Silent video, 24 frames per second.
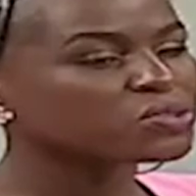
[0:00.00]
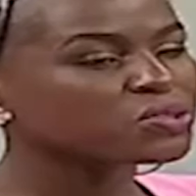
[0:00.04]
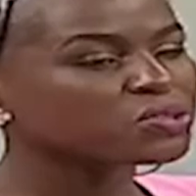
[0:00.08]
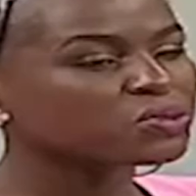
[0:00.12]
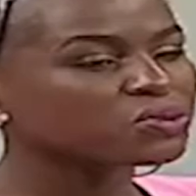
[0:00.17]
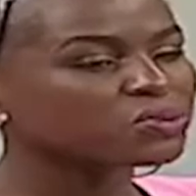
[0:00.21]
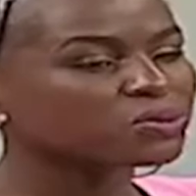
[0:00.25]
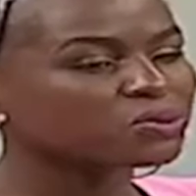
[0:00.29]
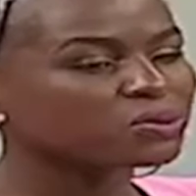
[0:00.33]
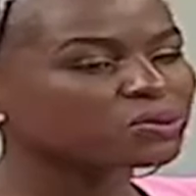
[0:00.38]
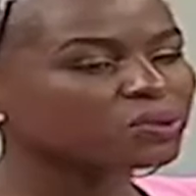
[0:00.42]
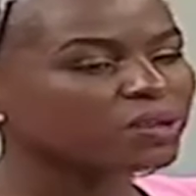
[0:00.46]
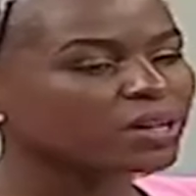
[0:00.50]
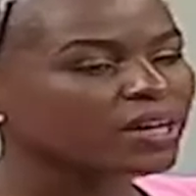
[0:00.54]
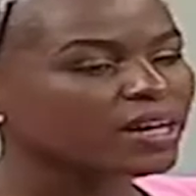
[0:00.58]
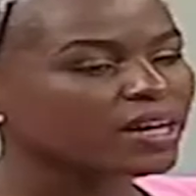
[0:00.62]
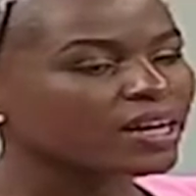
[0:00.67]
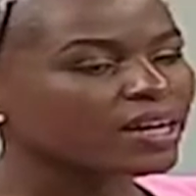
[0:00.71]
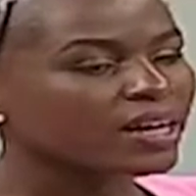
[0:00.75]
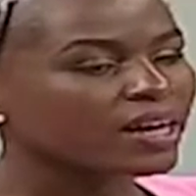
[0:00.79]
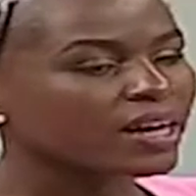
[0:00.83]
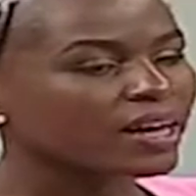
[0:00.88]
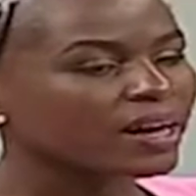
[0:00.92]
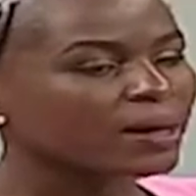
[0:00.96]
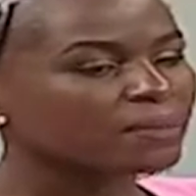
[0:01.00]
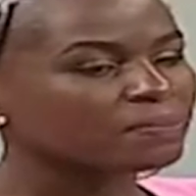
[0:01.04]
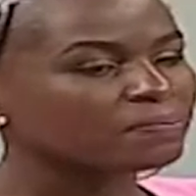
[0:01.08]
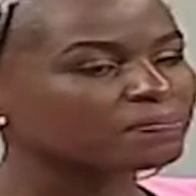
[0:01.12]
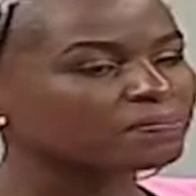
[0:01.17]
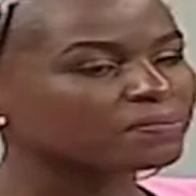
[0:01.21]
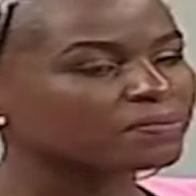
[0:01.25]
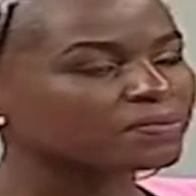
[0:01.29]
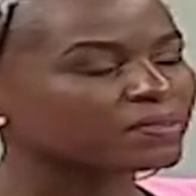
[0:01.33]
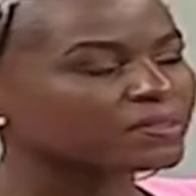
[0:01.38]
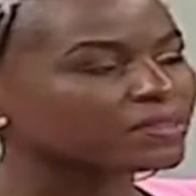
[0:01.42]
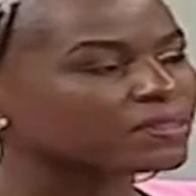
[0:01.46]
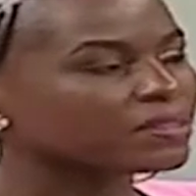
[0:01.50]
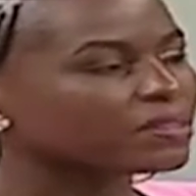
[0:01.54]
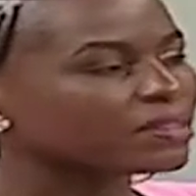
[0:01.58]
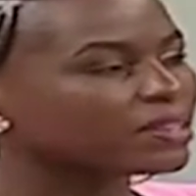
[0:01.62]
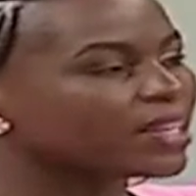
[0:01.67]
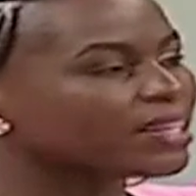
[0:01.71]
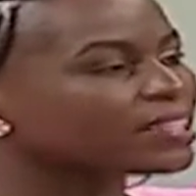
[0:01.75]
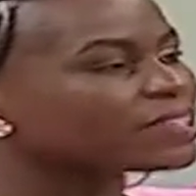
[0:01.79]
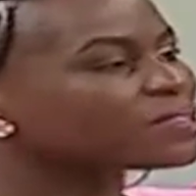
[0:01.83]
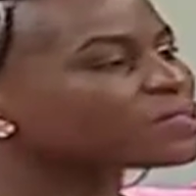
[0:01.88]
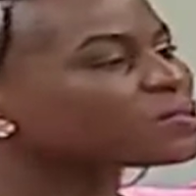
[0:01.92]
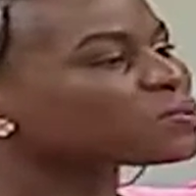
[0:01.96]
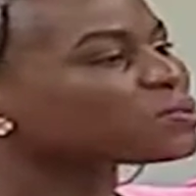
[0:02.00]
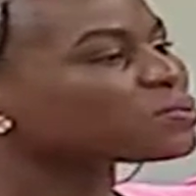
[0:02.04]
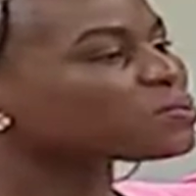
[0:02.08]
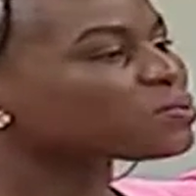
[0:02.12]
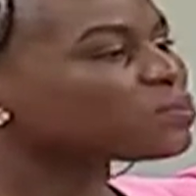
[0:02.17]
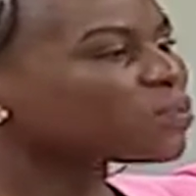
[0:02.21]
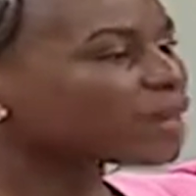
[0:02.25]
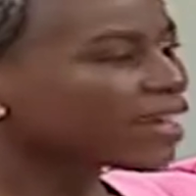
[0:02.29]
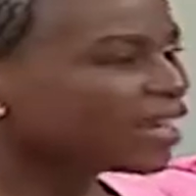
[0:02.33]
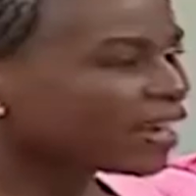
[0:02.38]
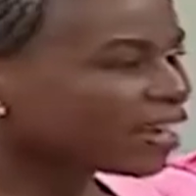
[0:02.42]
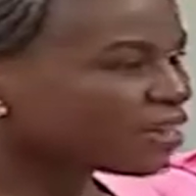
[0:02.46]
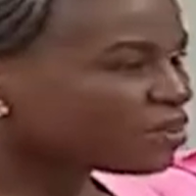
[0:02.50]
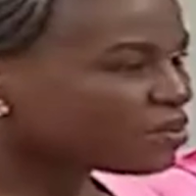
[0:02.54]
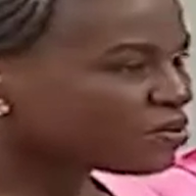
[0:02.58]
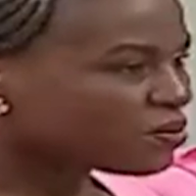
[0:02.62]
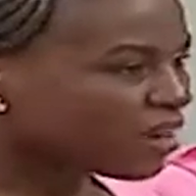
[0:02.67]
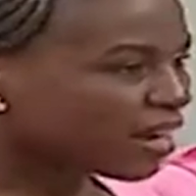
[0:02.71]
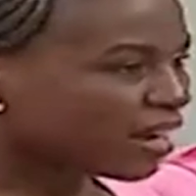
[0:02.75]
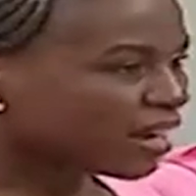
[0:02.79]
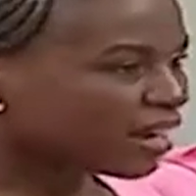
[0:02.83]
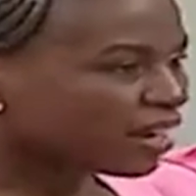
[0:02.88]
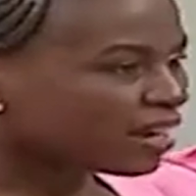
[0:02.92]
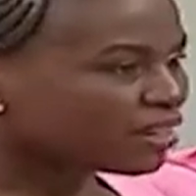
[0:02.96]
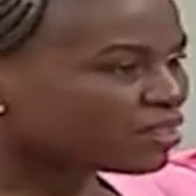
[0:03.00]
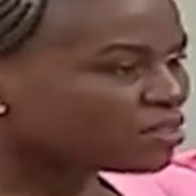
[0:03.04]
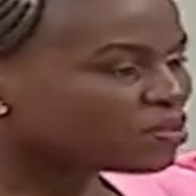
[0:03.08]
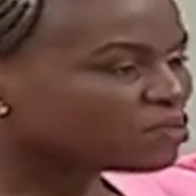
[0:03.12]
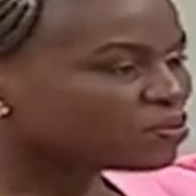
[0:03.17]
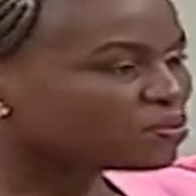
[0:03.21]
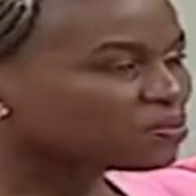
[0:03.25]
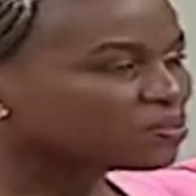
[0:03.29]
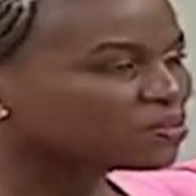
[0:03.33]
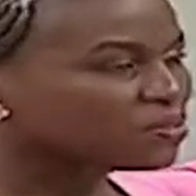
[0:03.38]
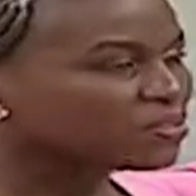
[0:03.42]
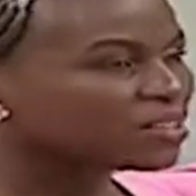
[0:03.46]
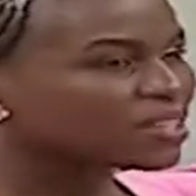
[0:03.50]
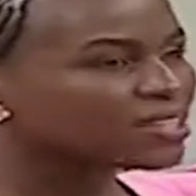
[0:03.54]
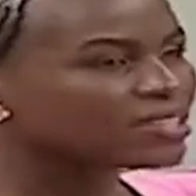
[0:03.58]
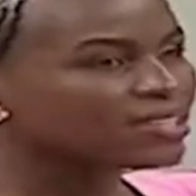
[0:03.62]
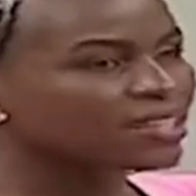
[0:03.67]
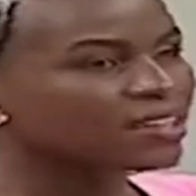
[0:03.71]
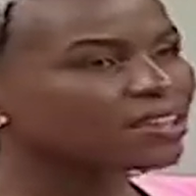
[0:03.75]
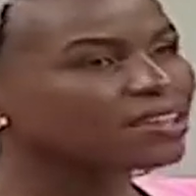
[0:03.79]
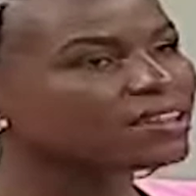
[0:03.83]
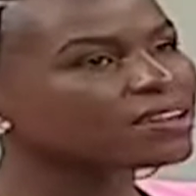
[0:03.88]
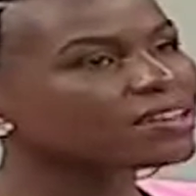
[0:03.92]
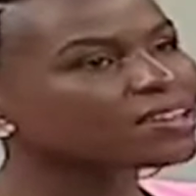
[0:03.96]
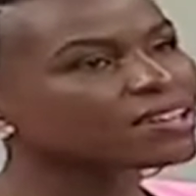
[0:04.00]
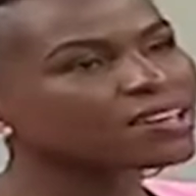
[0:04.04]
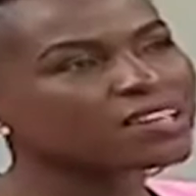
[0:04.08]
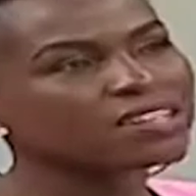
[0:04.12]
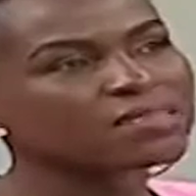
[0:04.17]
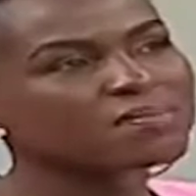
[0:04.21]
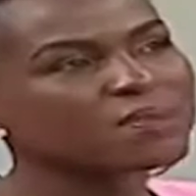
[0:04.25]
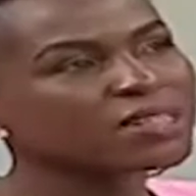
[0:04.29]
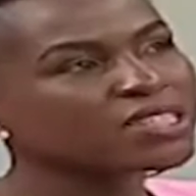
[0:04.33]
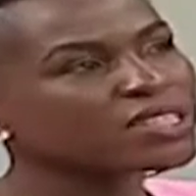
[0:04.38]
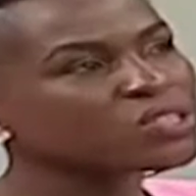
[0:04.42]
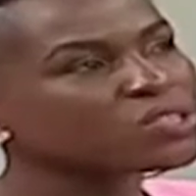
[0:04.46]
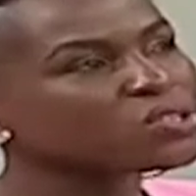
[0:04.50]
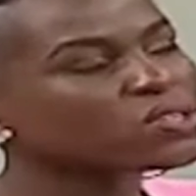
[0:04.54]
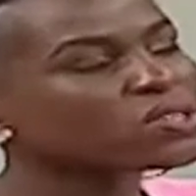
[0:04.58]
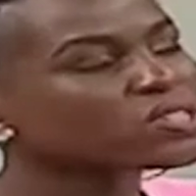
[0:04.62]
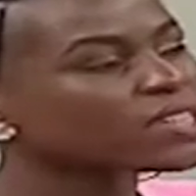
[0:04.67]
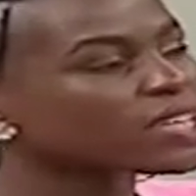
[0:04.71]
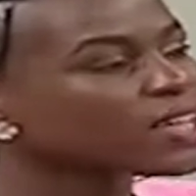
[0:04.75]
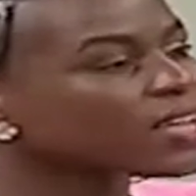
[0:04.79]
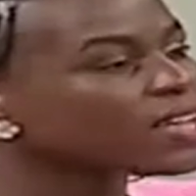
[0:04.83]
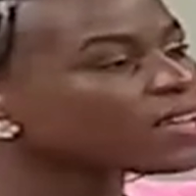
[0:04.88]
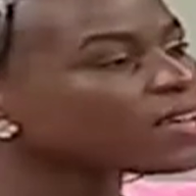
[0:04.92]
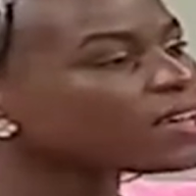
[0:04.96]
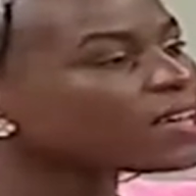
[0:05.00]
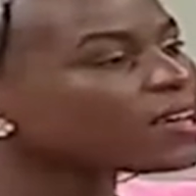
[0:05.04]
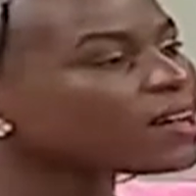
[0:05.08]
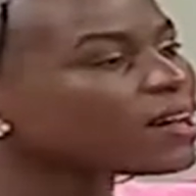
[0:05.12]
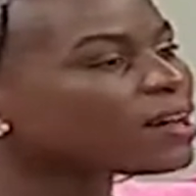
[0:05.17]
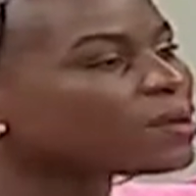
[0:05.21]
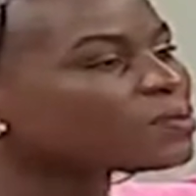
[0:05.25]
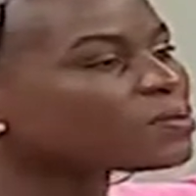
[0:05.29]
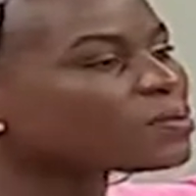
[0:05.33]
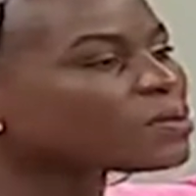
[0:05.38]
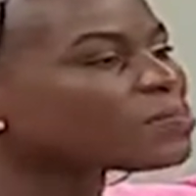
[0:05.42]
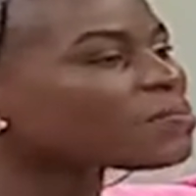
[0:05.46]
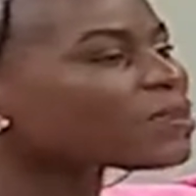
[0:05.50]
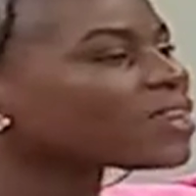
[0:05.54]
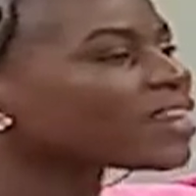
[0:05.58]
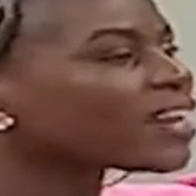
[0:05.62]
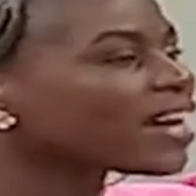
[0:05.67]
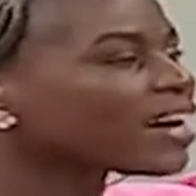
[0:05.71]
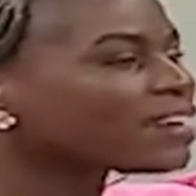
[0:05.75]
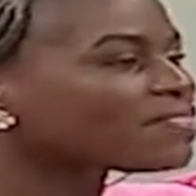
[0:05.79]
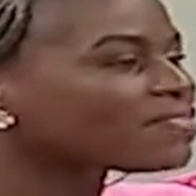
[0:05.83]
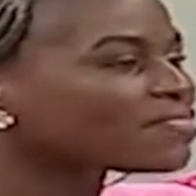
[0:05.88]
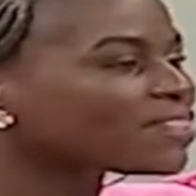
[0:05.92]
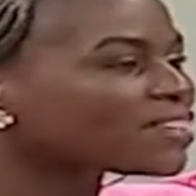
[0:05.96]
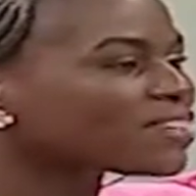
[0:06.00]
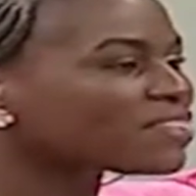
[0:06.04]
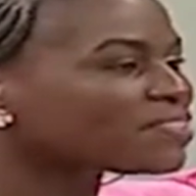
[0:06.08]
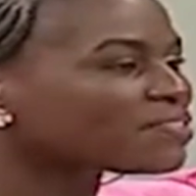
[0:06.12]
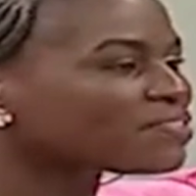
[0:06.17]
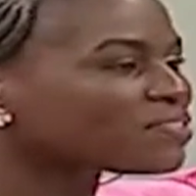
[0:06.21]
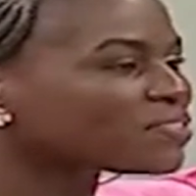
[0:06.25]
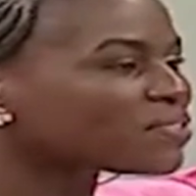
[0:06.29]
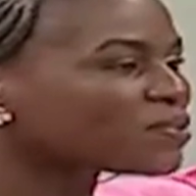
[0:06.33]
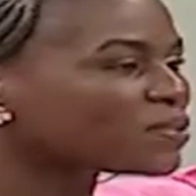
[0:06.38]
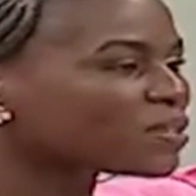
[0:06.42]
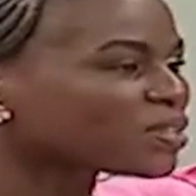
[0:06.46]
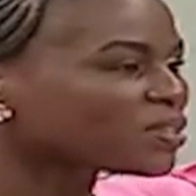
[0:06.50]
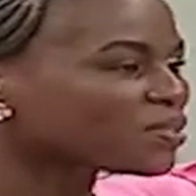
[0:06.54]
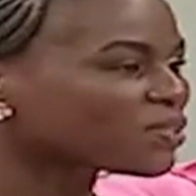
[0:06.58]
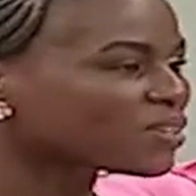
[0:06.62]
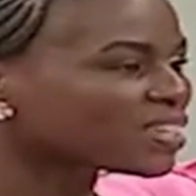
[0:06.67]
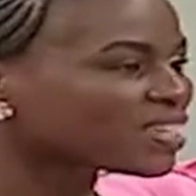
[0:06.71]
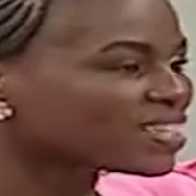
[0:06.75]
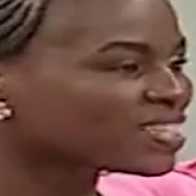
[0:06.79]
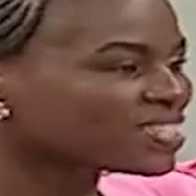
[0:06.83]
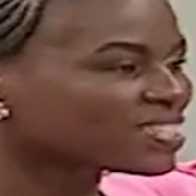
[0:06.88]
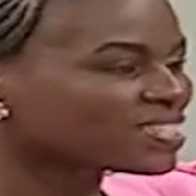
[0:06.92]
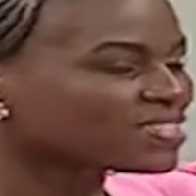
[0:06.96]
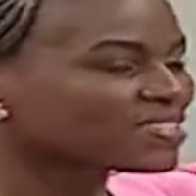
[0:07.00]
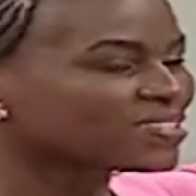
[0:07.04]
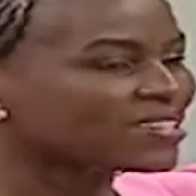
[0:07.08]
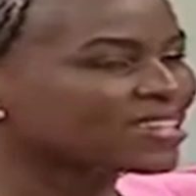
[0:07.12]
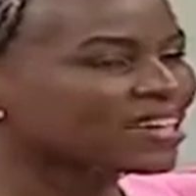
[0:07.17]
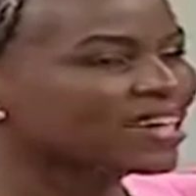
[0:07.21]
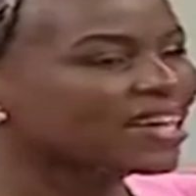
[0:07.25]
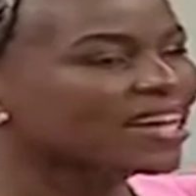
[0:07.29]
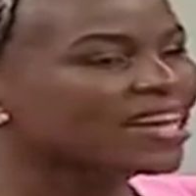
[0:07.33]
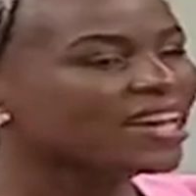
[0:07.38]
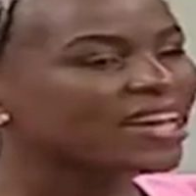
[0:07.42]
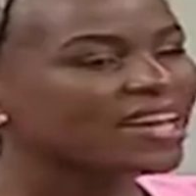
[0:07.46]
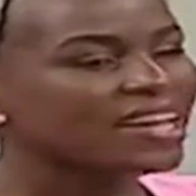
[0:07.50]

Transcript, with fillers: to um, get to where you are. You've risen in, in, as much as you're saying uh, women are very few in your yeah, industry. Yeah.